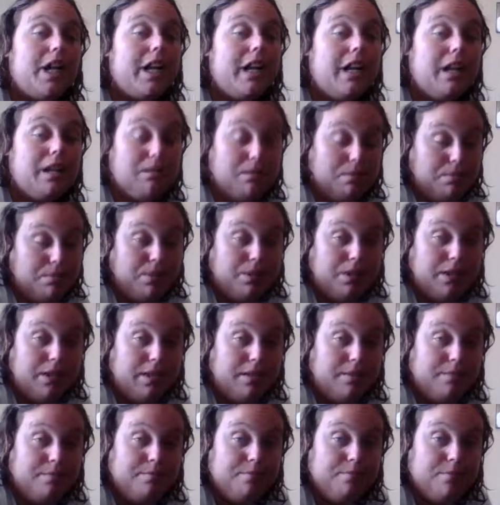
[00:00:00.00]

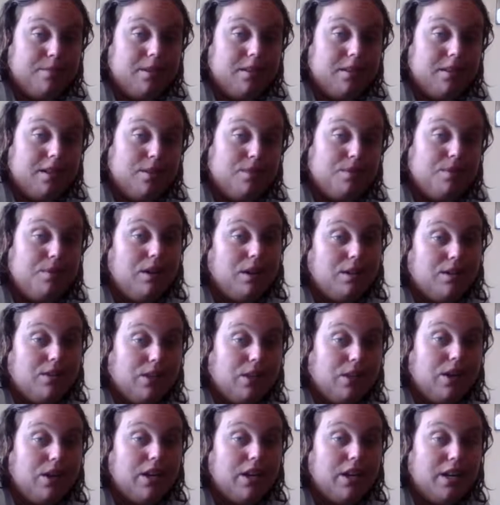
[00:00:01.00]
anymore,
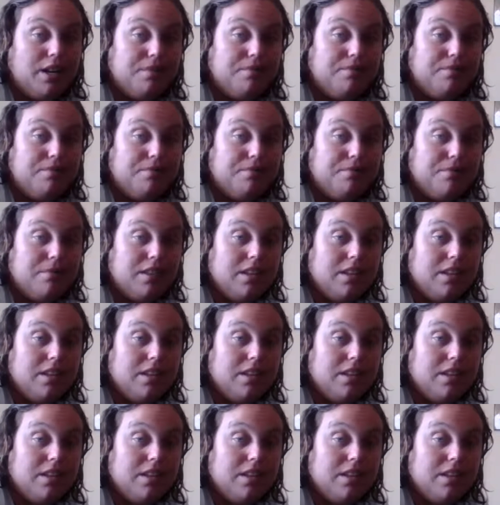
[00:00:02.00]
retarded,